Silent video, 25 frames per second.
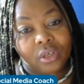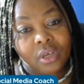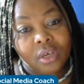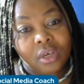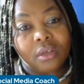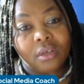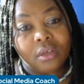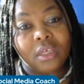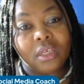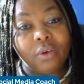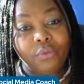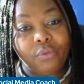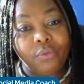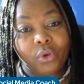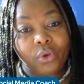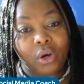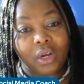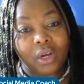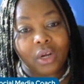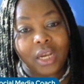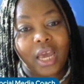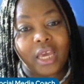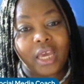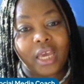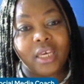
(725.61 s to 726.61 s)
Give your
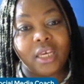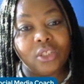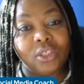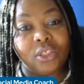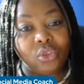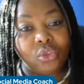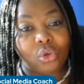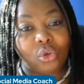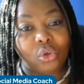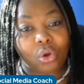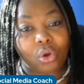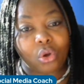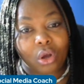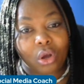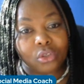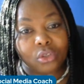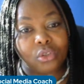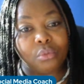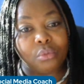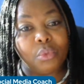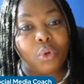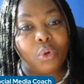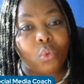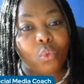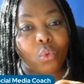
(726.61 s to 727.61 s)
clients, your
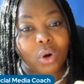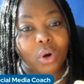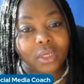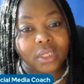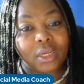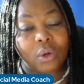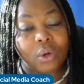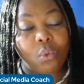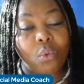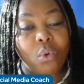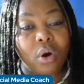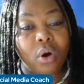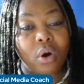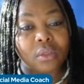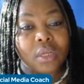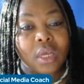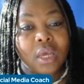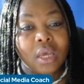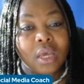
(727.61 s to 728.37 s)
customer what they want.